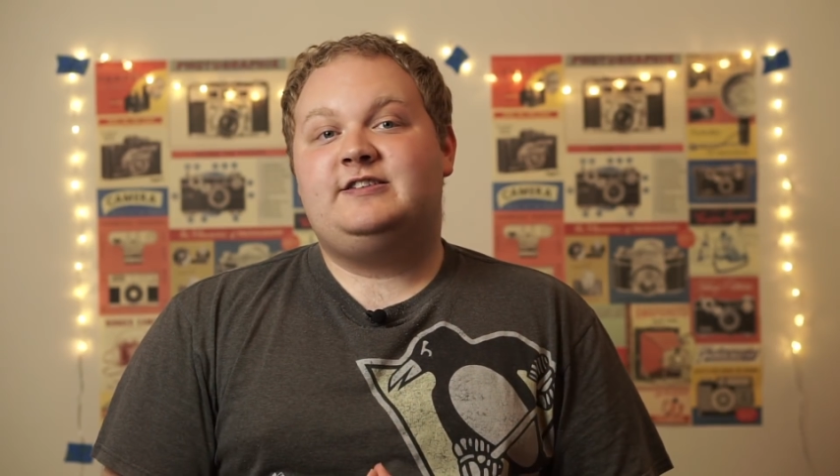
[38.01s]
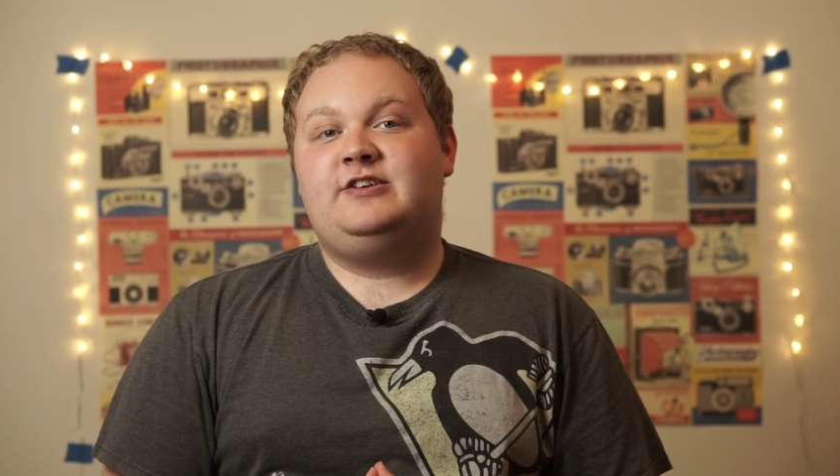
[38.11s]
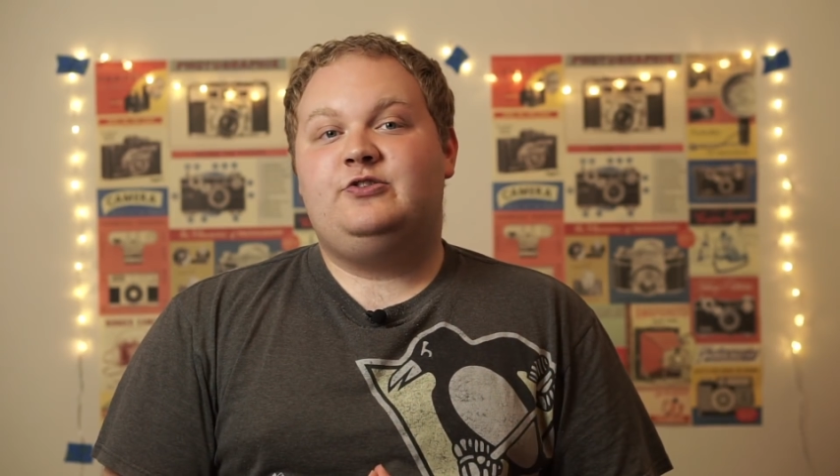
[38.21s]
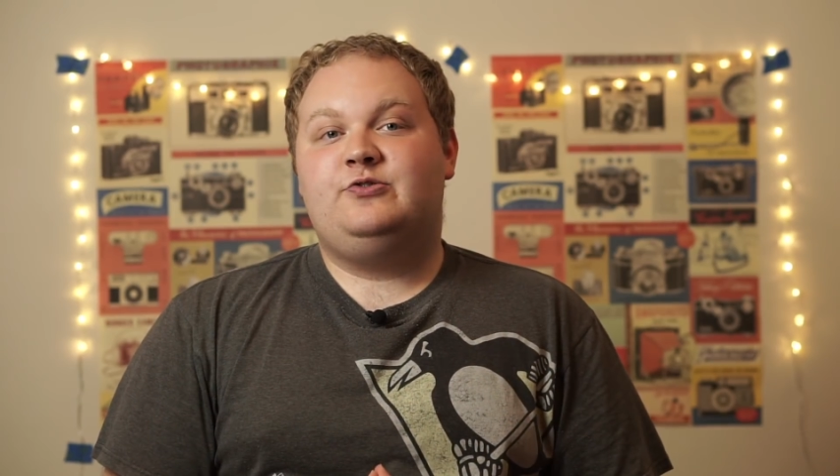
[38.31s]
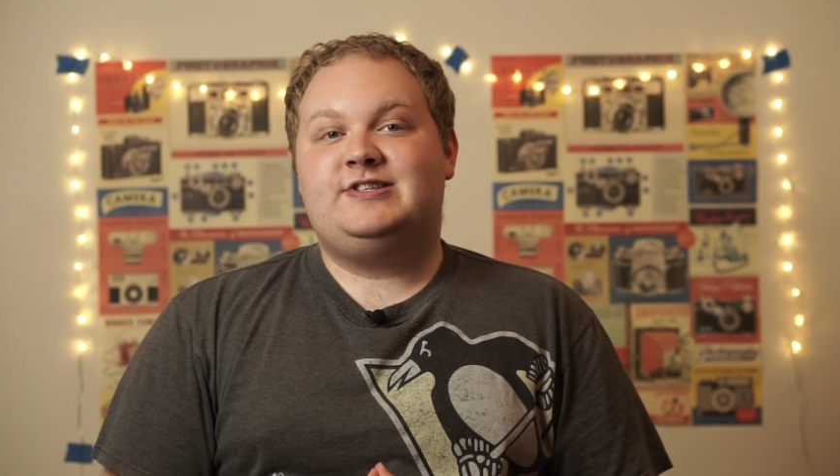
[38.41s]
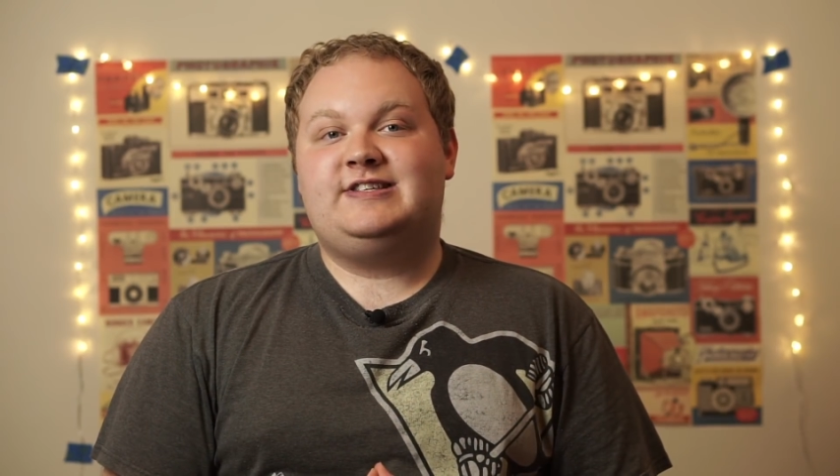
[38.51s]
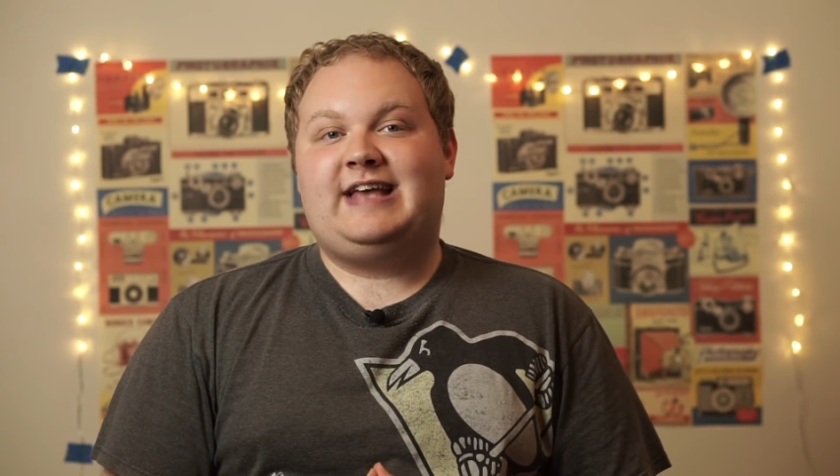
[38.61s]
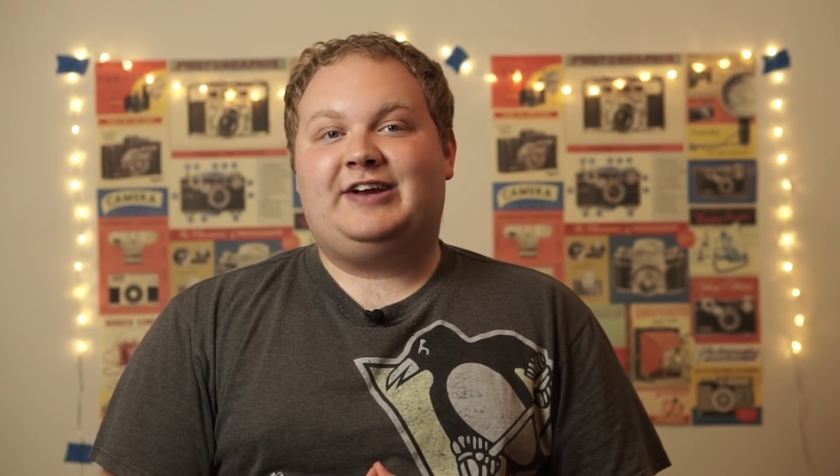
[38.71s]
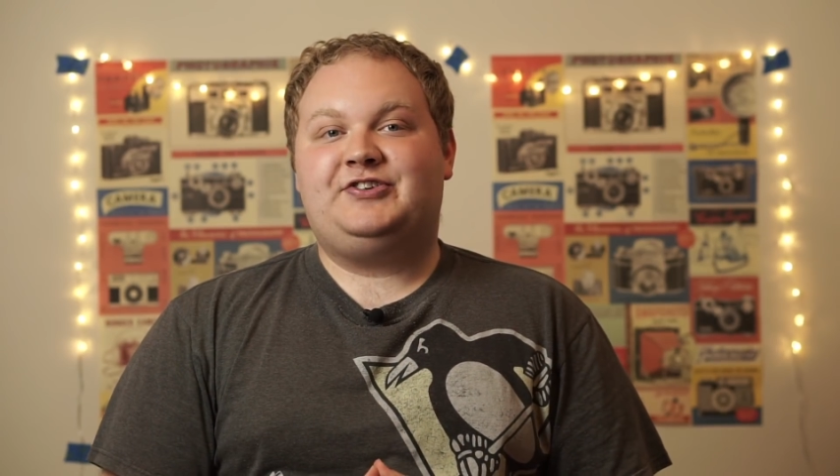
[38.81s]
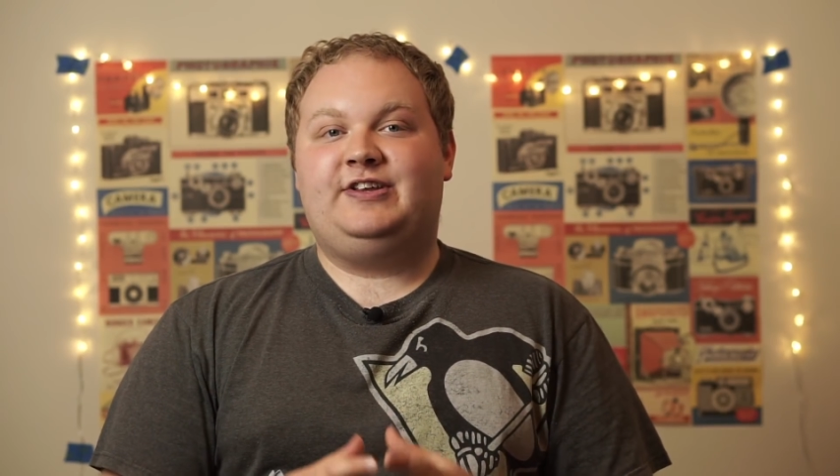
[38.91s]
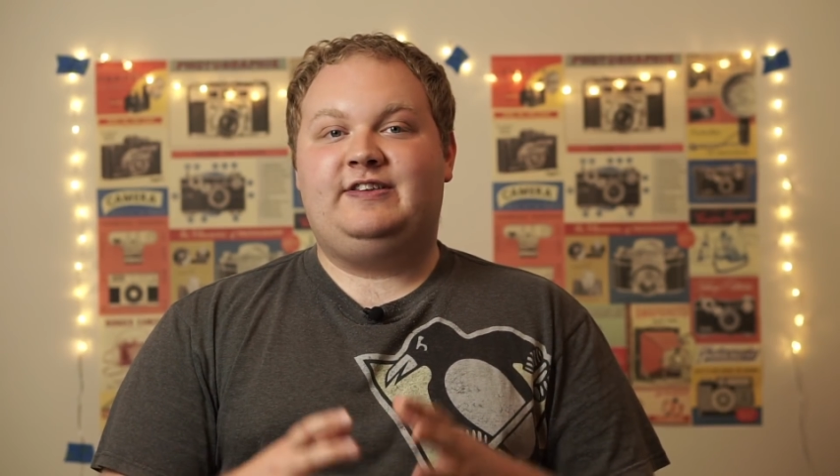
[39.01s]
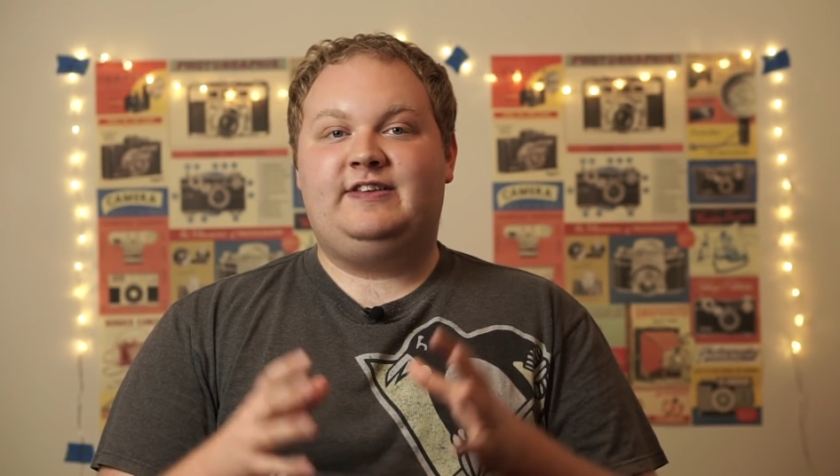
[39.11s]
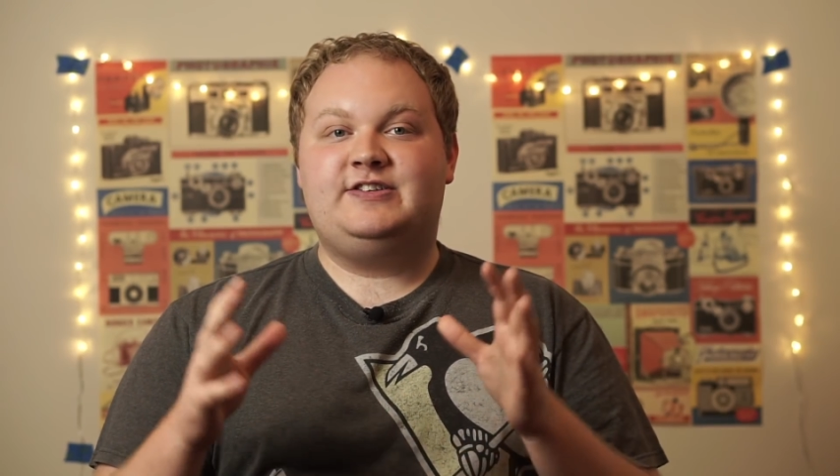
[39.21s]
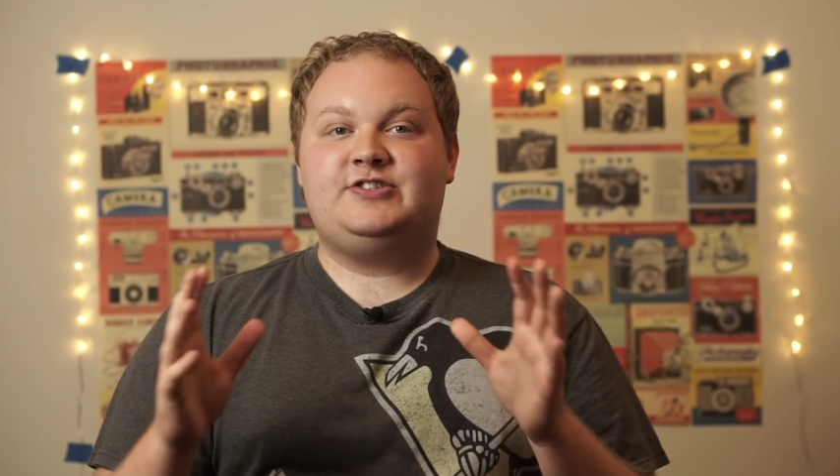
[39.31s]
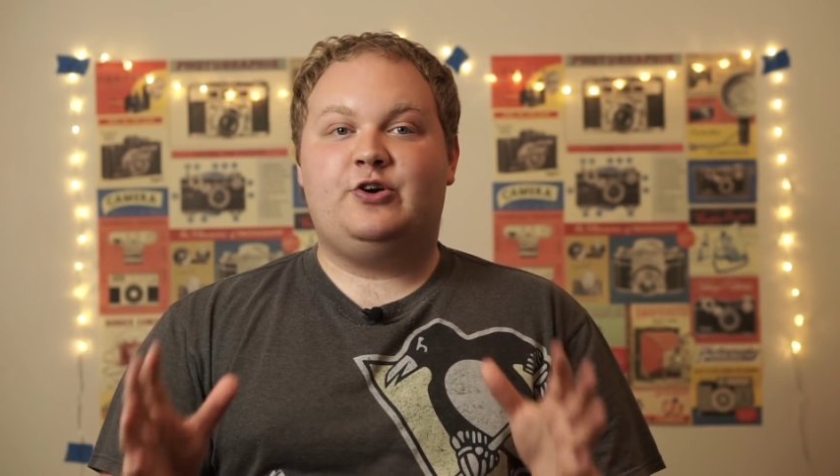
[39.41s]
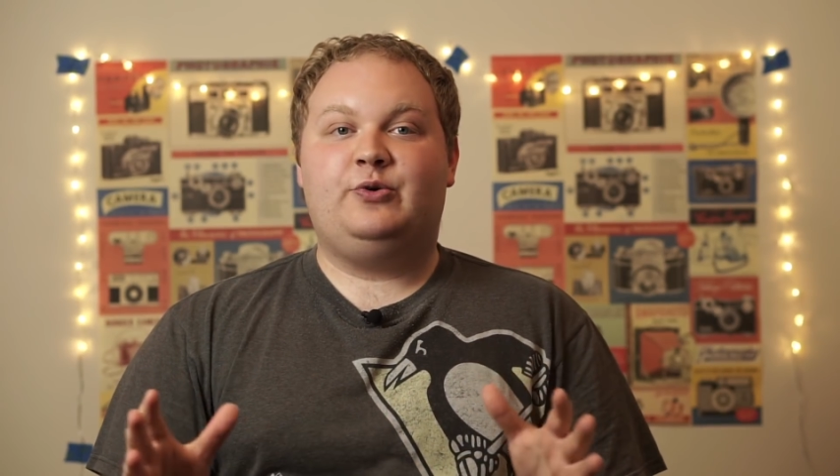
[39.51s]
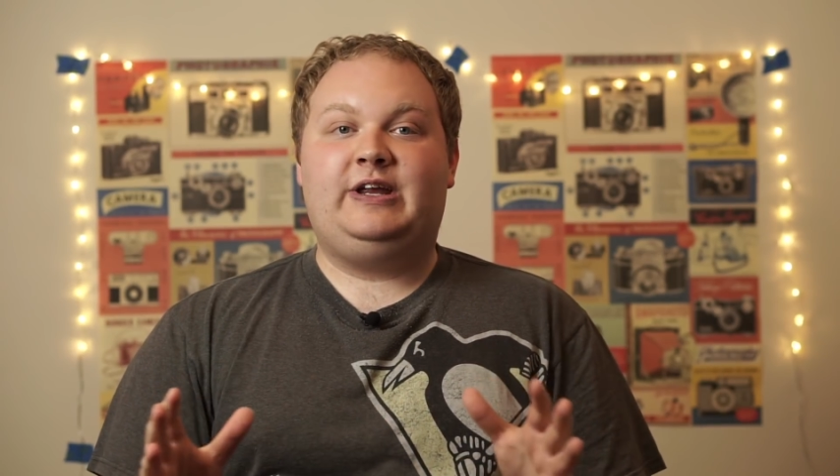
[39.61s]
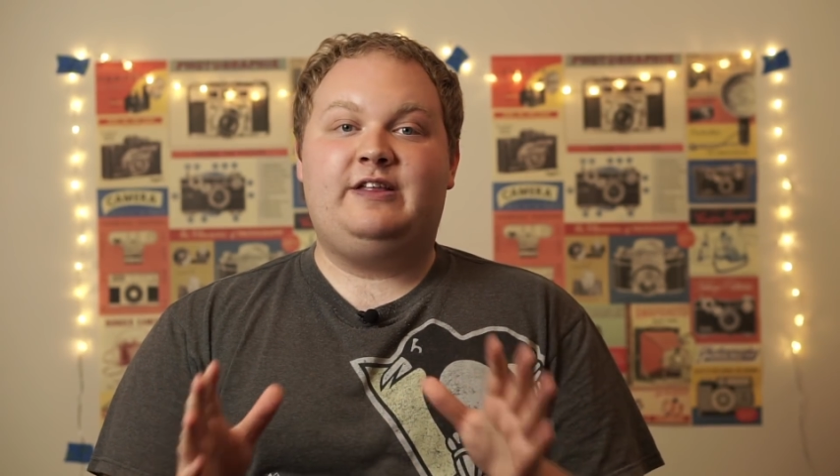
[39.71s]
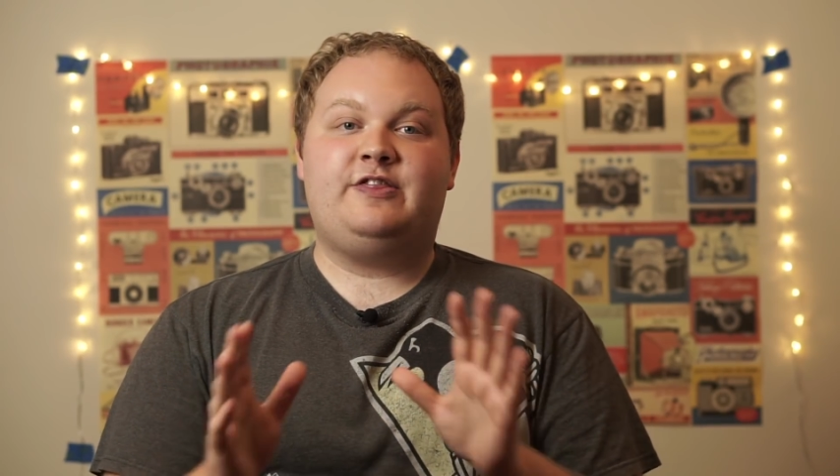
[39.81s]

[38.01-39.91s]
to use is actually the Sony